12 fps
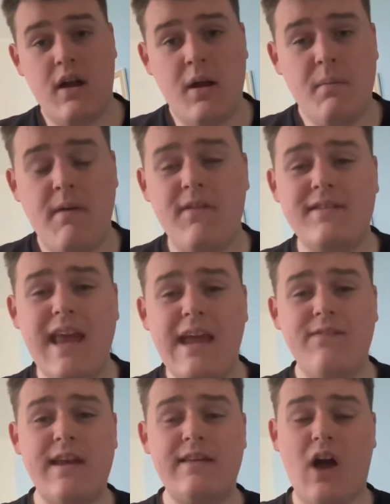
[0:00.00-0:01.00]
But the
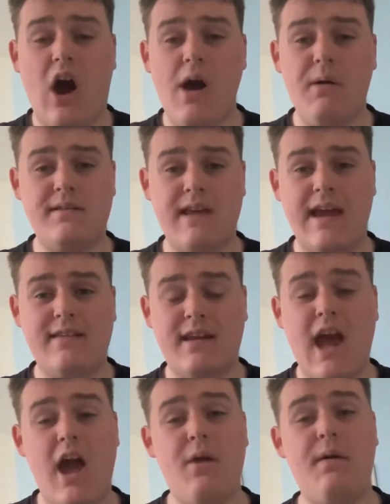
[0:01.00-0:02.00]
safest I would say to
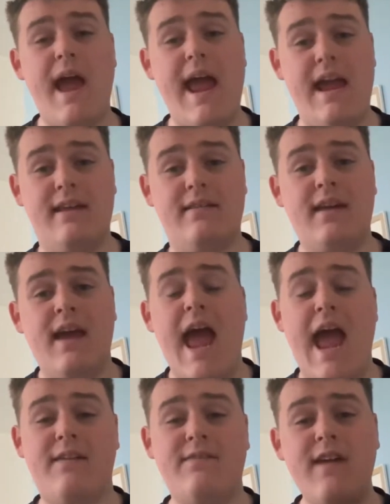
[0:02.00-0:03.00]
go is
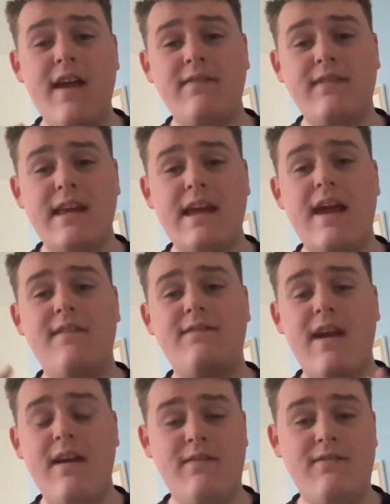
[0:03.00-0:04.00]
a
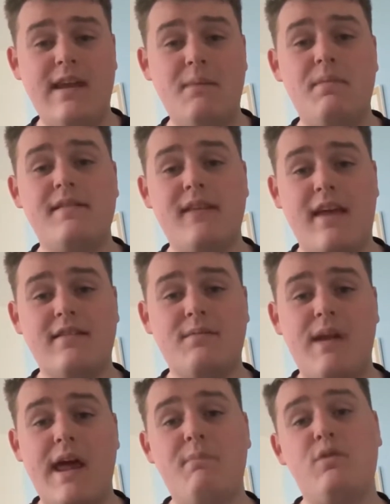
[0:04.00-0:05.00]
50-50%
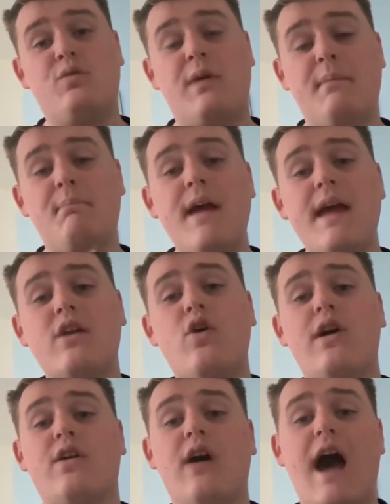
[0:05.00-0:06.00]
split between
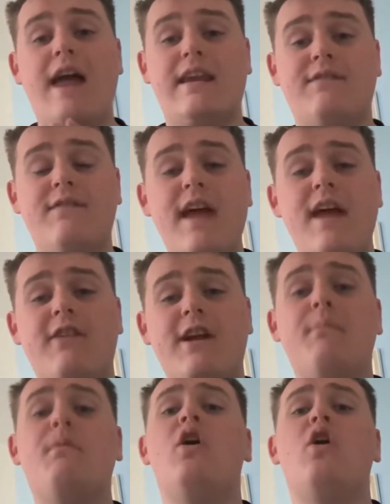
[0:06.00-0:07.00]
Bitcoin and
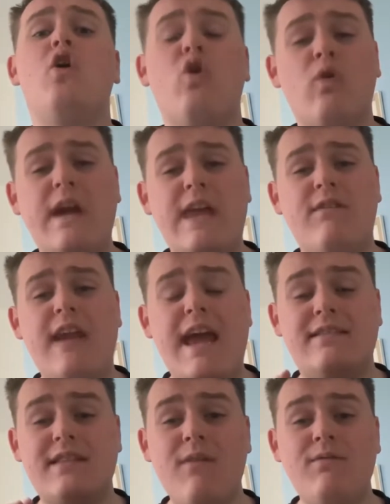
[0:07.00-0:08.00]
Ethereum, or even a
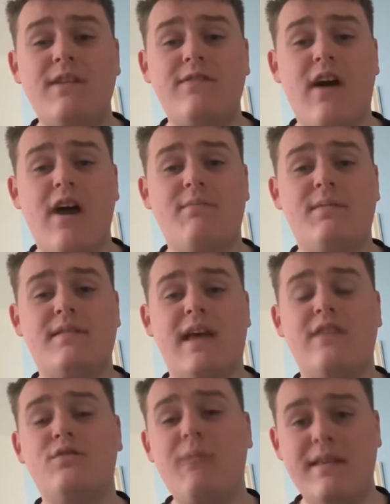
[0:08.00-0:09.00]

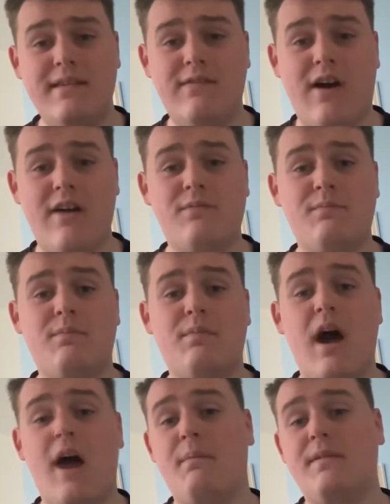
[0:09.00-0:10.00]
75%-25%
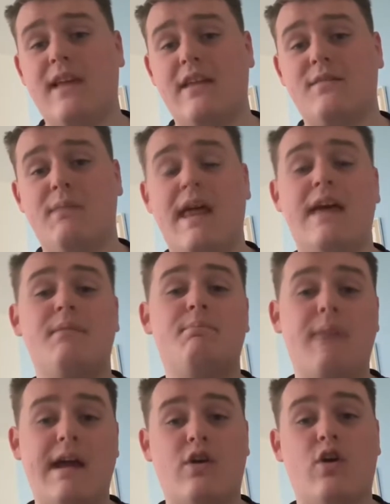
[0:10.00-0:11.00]
split
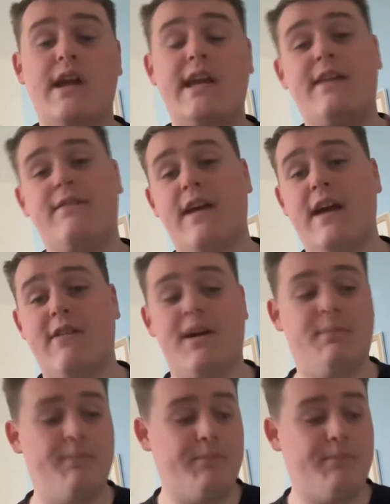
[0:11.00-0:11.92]
Bitcoin Ethereum.